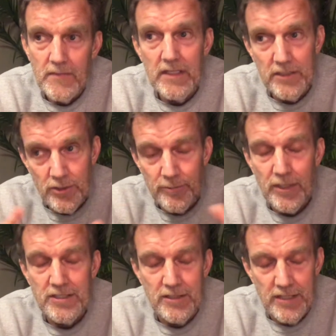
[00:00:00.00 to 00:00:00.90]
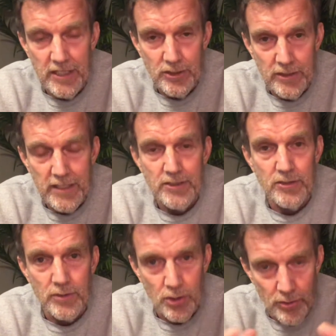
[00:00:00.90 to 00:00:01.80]
in your presentation as
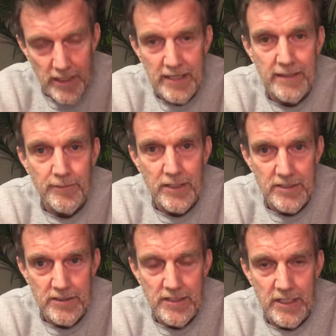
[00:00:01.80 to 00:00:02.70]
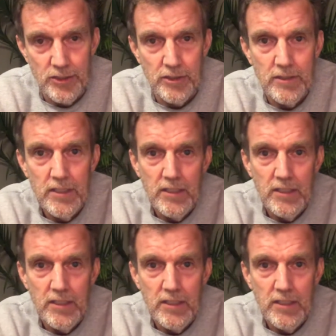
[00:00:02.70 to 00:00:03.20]
you create a presentation,